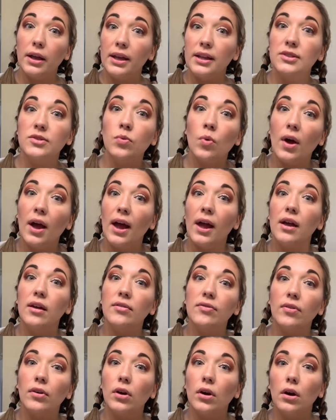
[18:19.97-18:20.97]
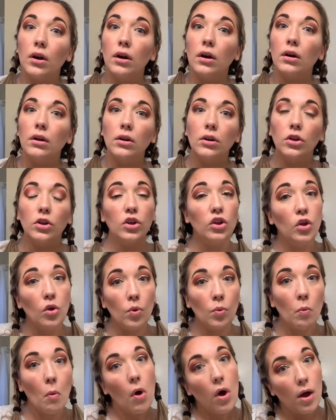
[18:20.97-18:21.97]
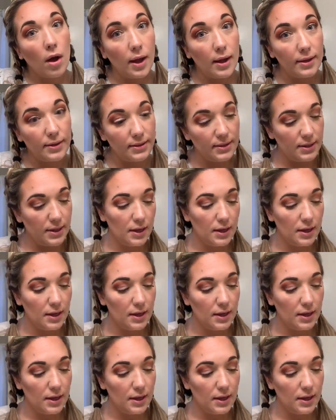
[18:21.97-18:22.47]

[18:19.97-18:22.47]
It's whatever you want.